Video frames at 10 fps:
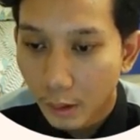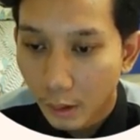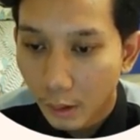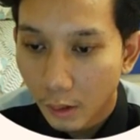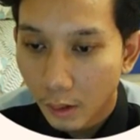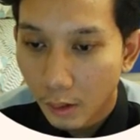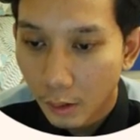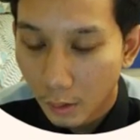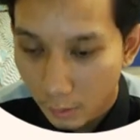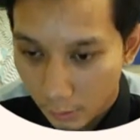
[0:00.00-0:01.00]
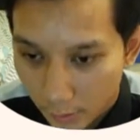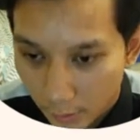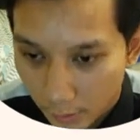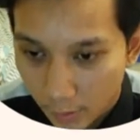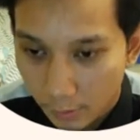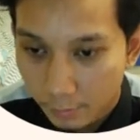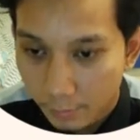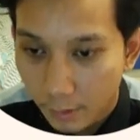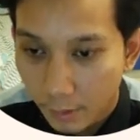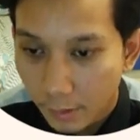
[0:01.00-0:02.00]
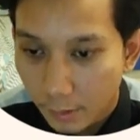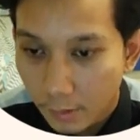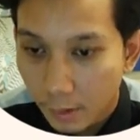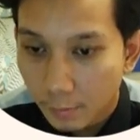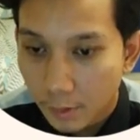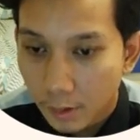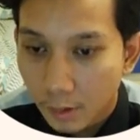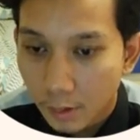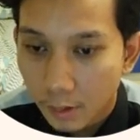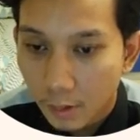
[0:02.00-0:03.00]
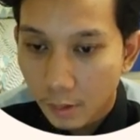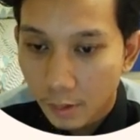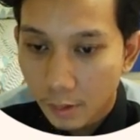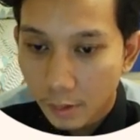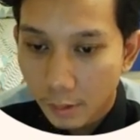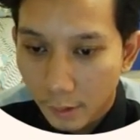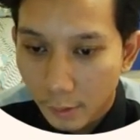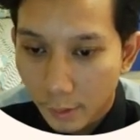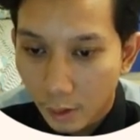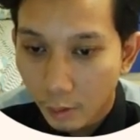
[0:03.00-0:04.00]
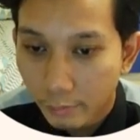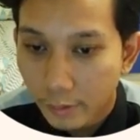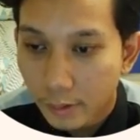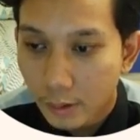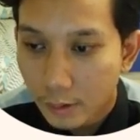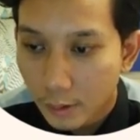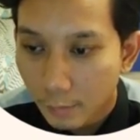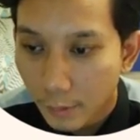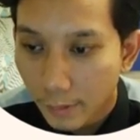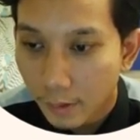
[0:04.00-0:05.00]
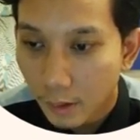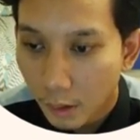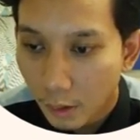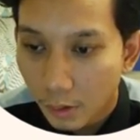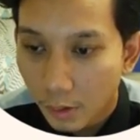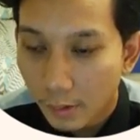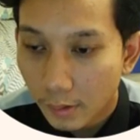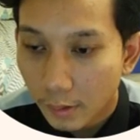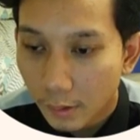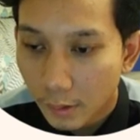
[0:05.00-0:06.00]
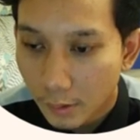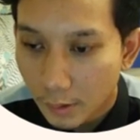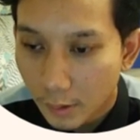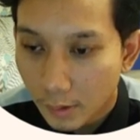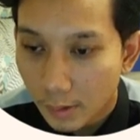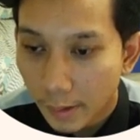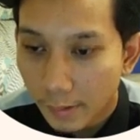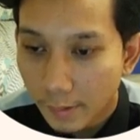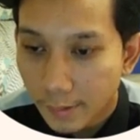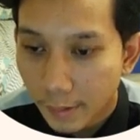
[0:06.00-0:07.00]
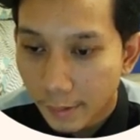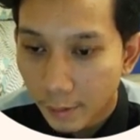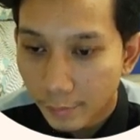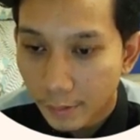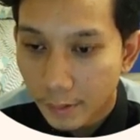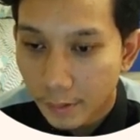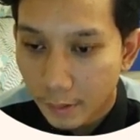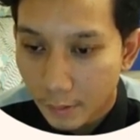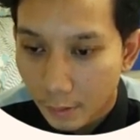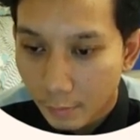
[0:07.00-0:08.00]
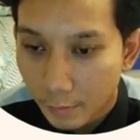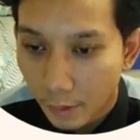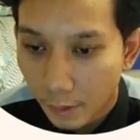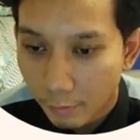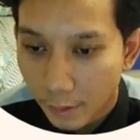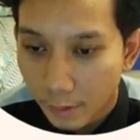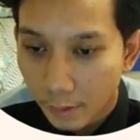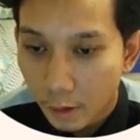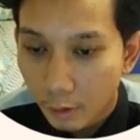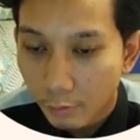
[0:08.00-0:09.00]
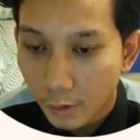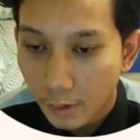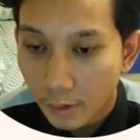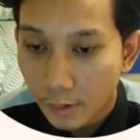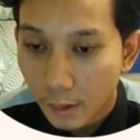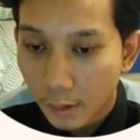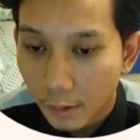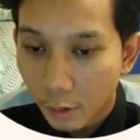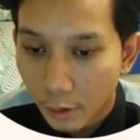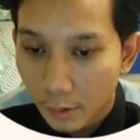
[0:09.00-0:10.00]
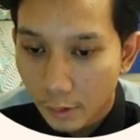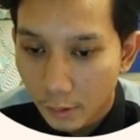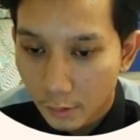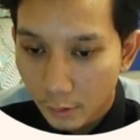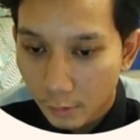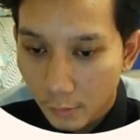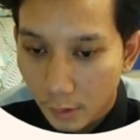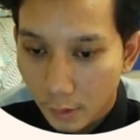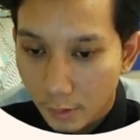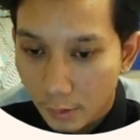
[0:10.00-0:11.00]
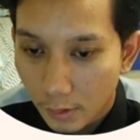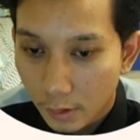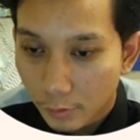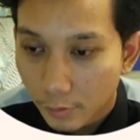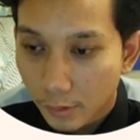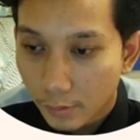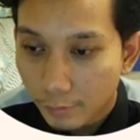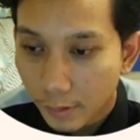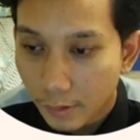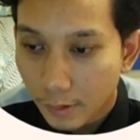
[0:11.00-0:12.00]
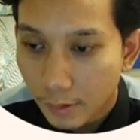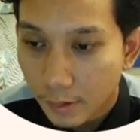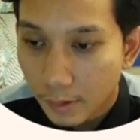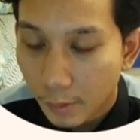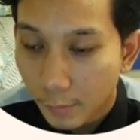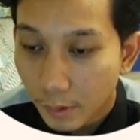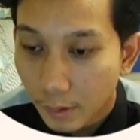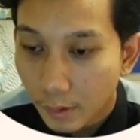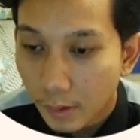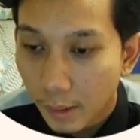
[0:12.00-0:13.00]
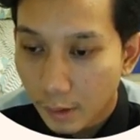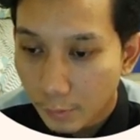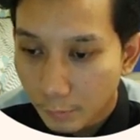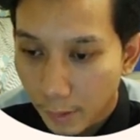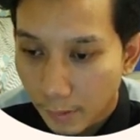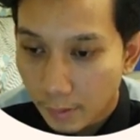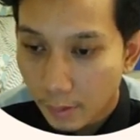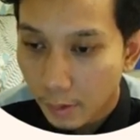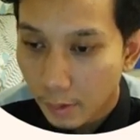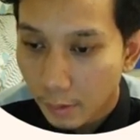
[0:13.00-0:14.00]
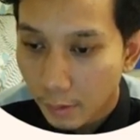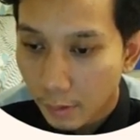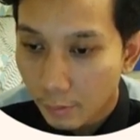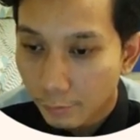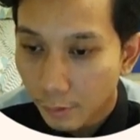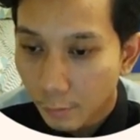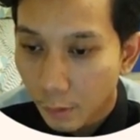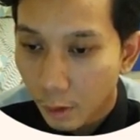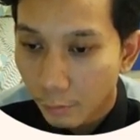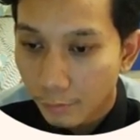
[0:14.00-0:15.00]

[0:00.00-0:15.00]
a system. It captures the dynamic of the system and allow analysis and design of the system behavior. For a second order system, the transfer function is typically expressed in the form of